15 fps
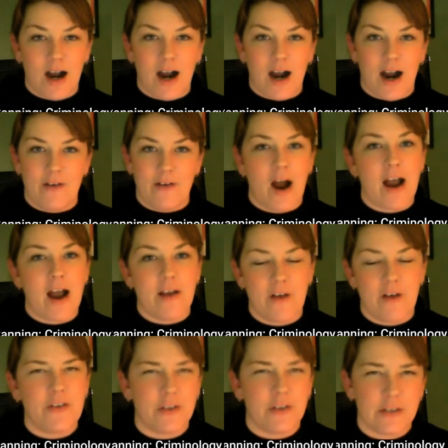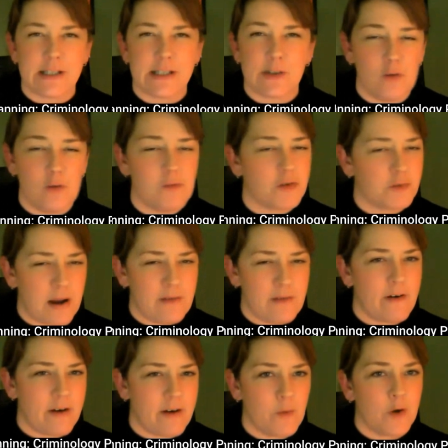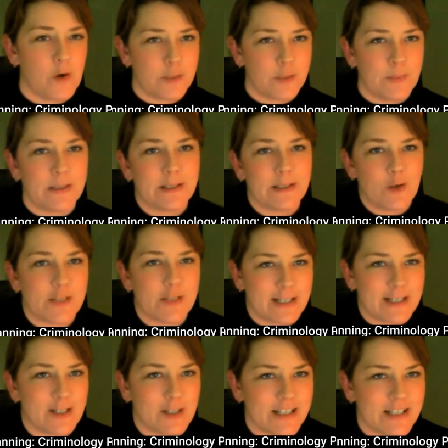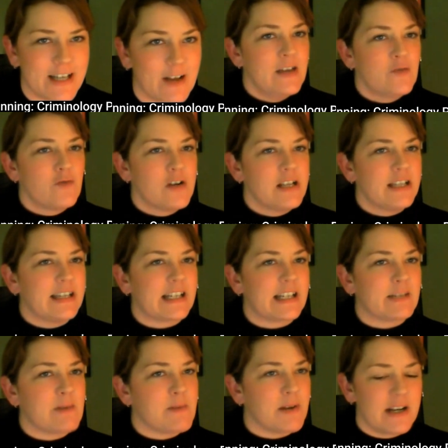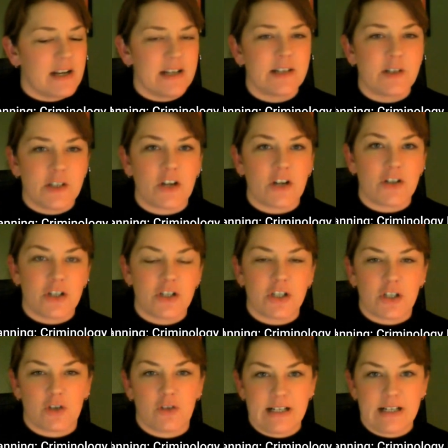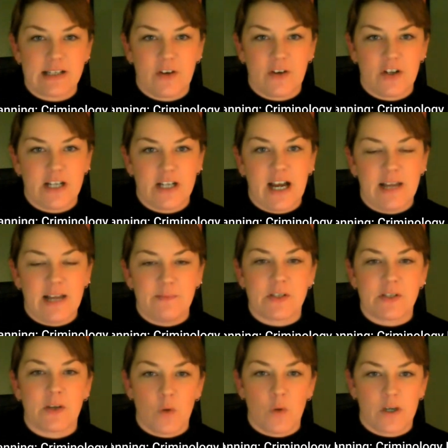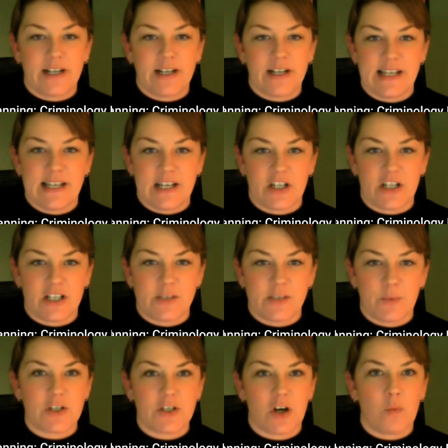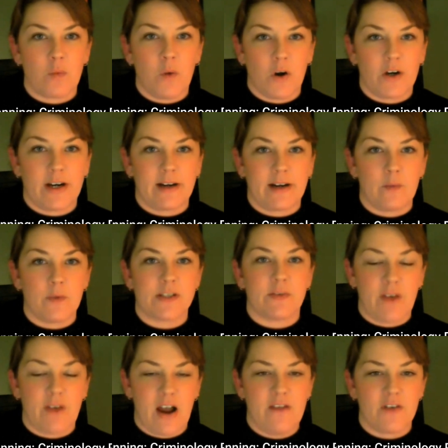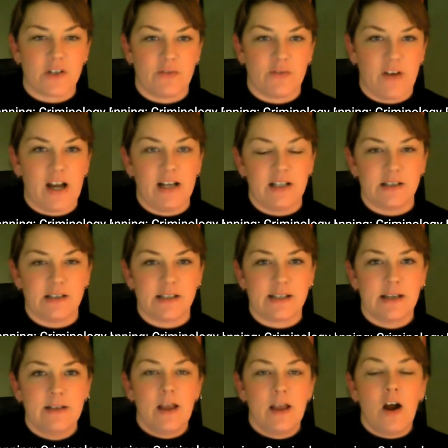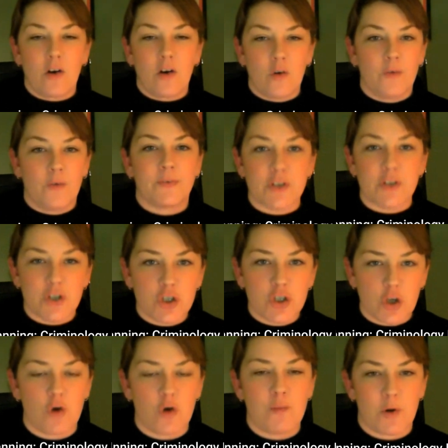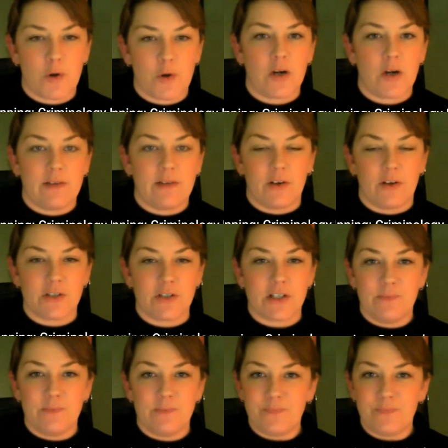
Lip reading: I think this is almost my very words, but it does, as you can tell, really get to me. But it is such a disgrace of our times that organizations which are working with survivors of violence are often so poorly funded,